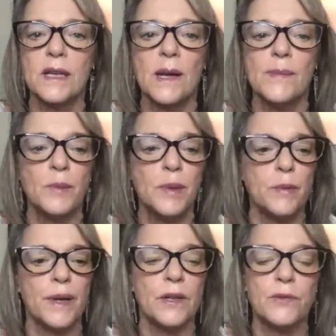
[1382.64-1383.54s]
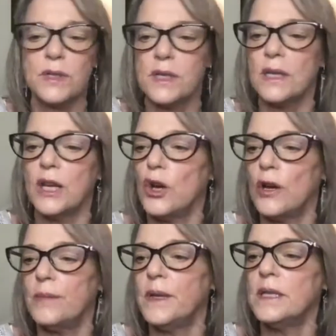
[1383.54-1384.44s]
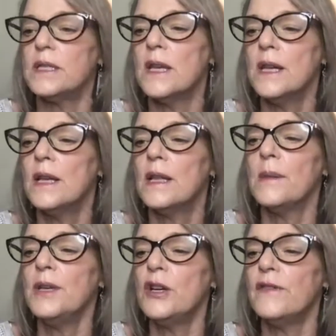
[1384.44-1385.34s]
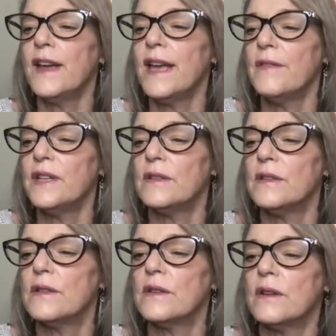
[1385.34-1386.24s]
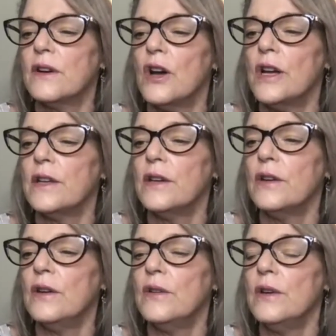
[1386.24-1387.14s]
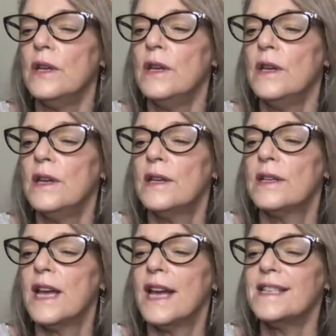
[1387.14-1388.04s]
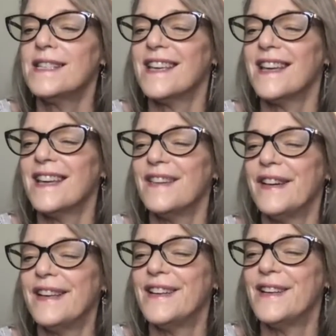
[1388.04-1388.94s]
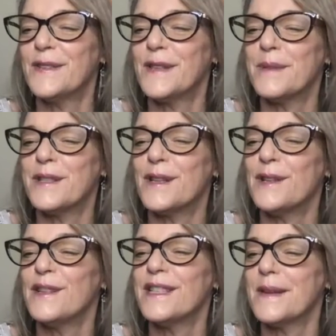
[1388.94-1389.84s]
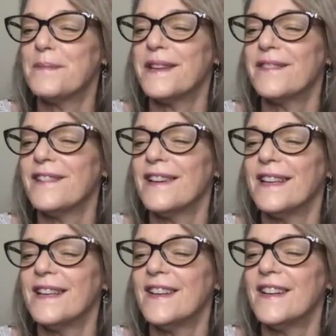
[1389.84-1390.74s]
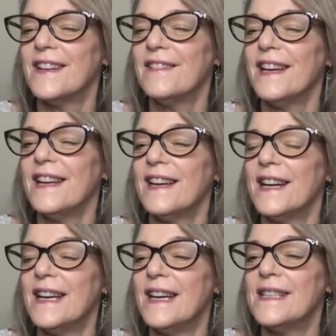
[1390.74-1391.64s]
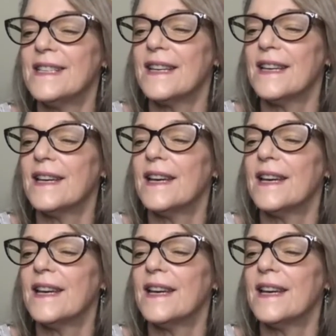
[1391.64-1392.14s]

I see a couple of people, but I don't see any comments. Let me know if I haven't caught you. Nice save. I know, Summer. It's always something, right? All right, guys.